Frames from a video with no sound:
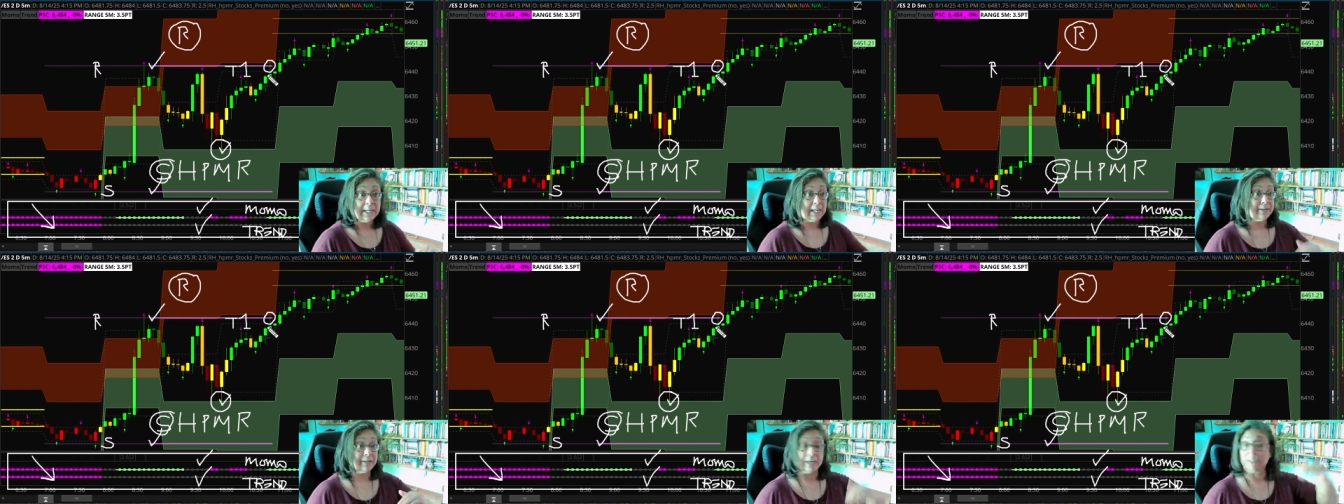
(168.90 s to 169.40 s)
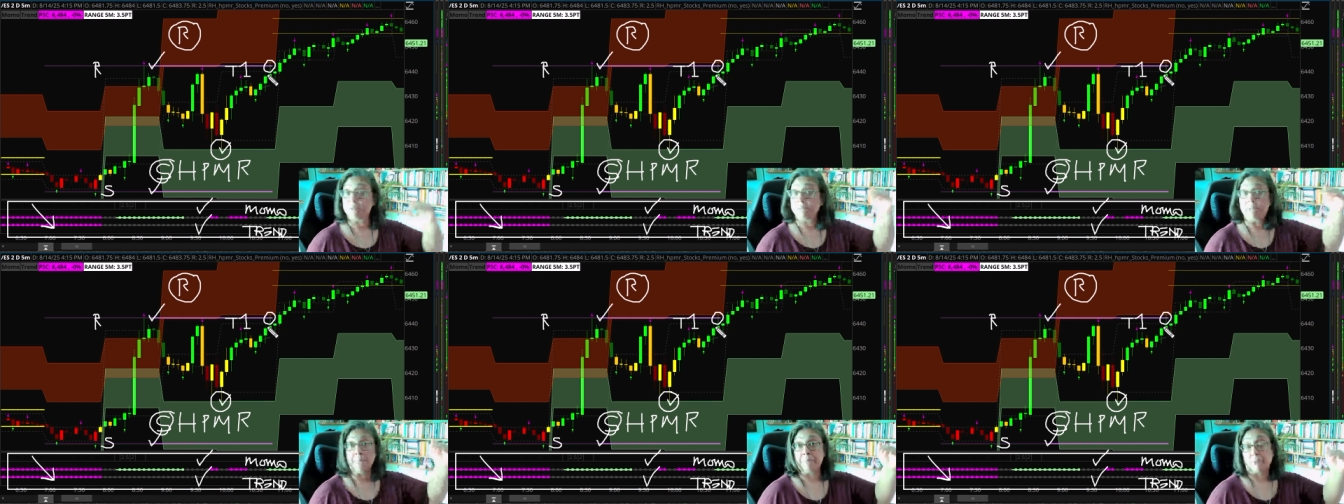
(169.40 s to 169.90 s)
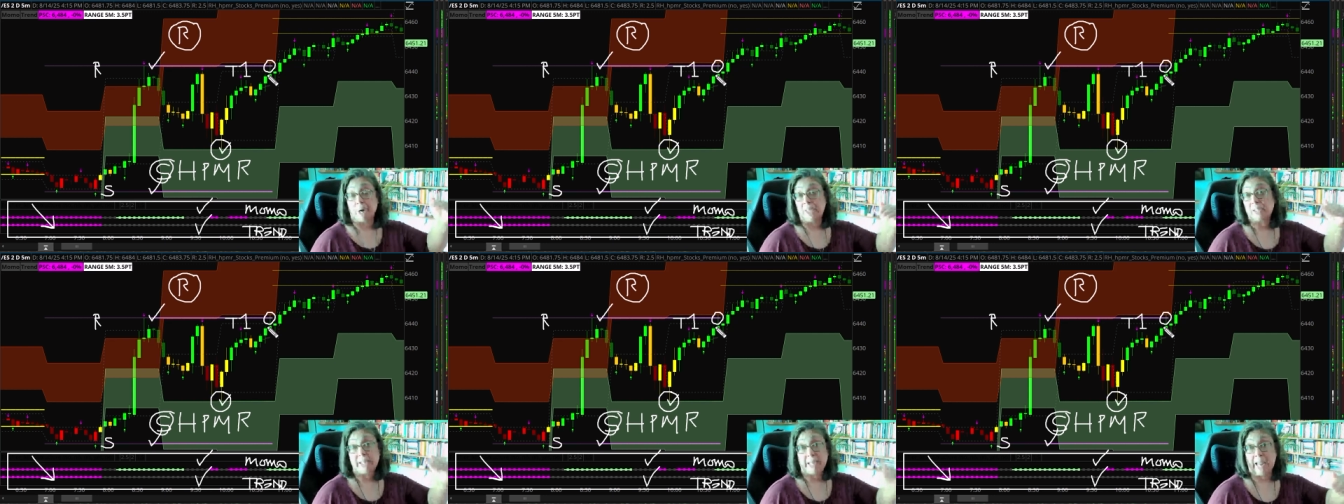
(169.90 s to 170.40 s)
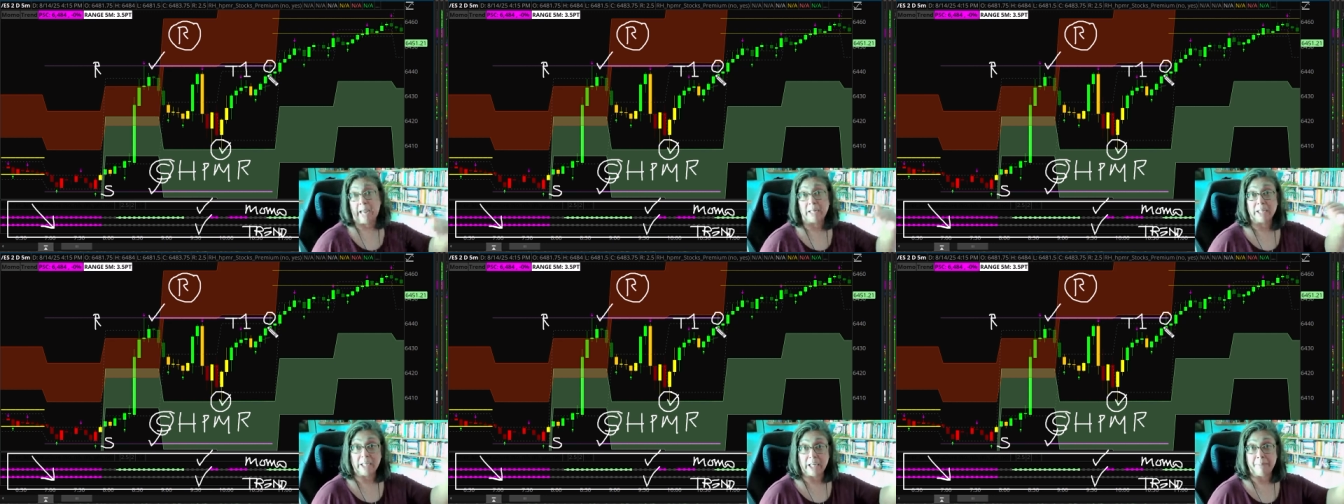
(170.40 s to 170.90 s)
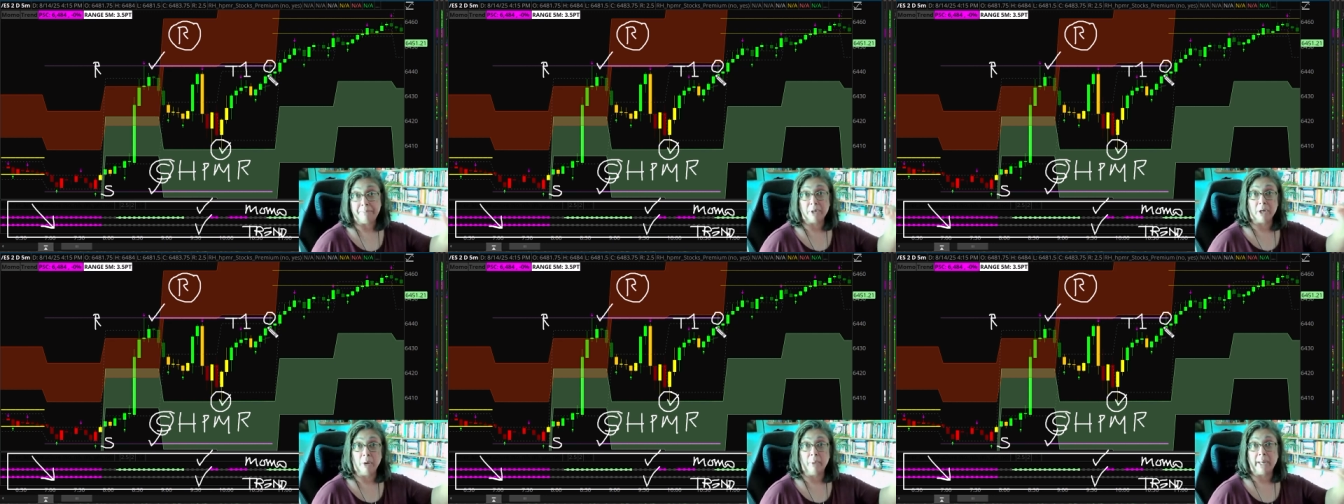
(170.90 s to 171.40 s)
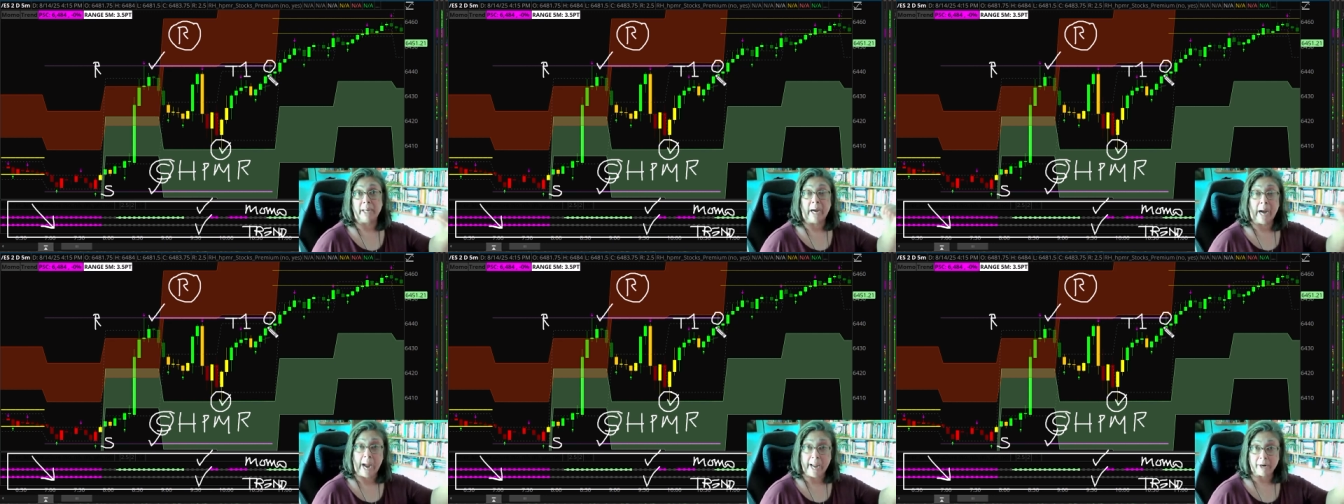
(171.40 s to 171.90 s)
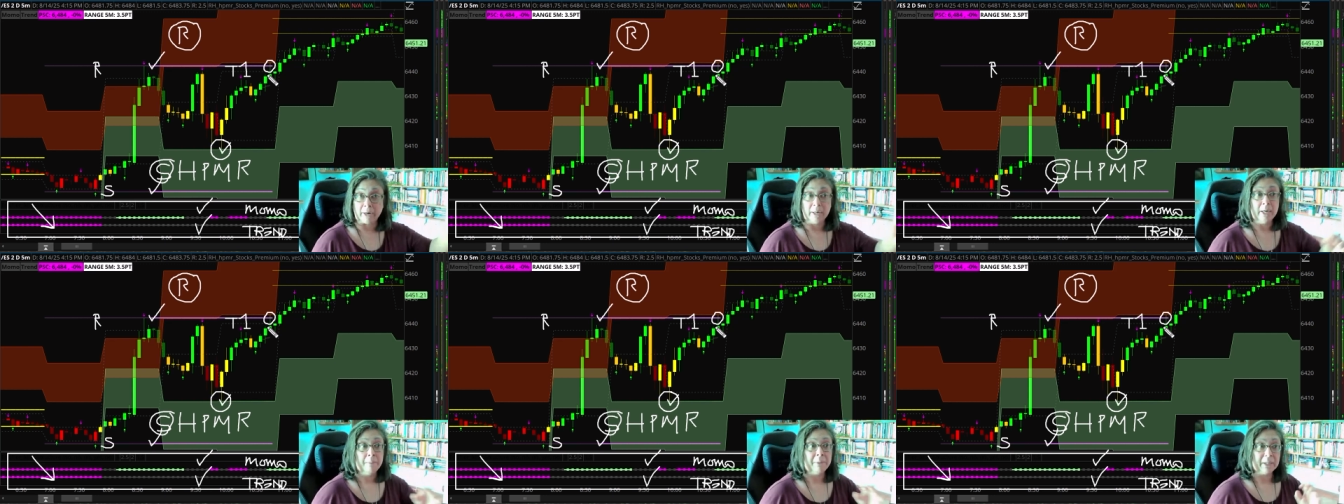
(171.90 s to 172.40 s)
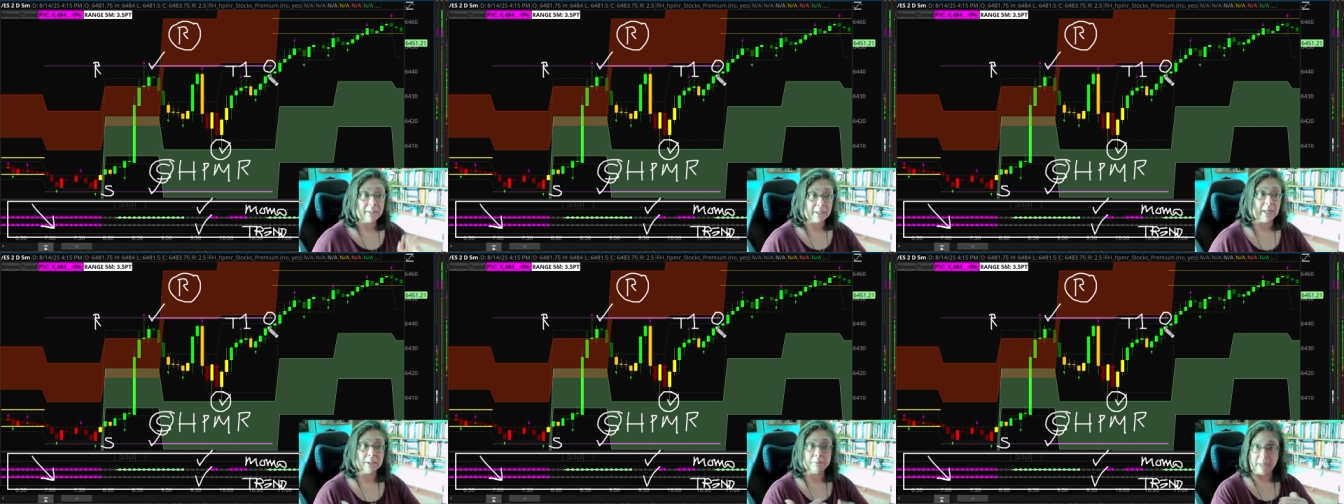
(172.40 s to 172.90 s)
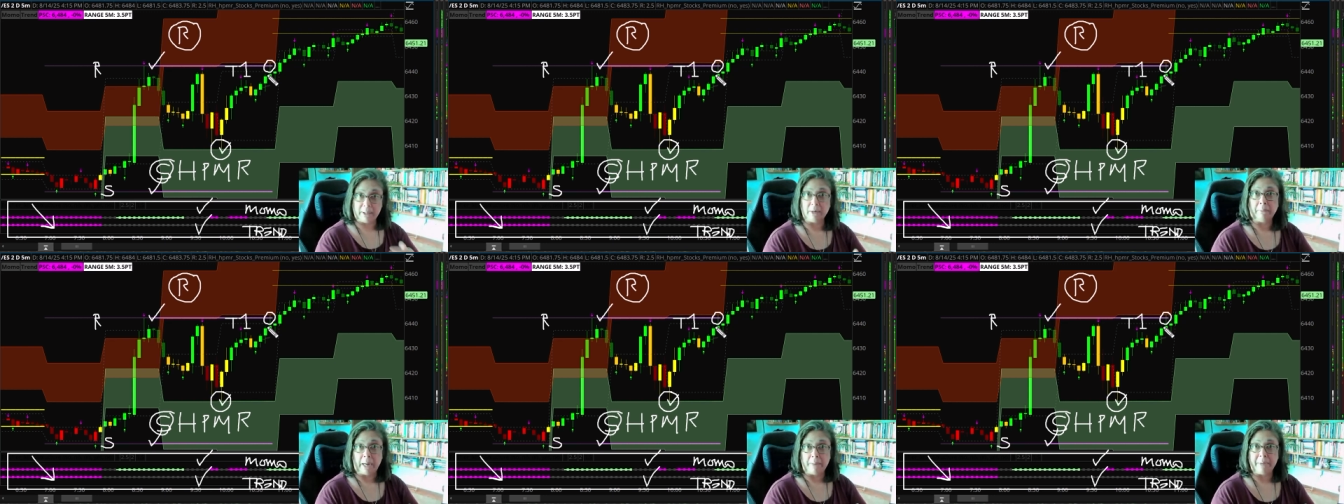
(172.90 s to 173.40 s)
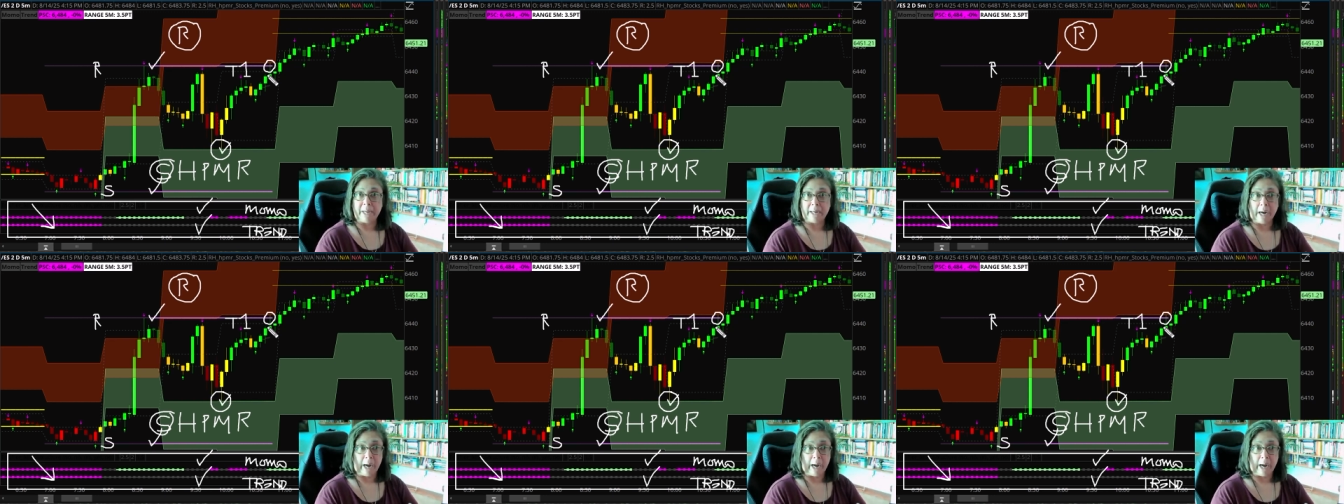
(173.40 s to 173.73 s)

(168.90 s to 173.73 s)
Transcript: It doesn't mean price can't keep going higher, but it does mean there might be an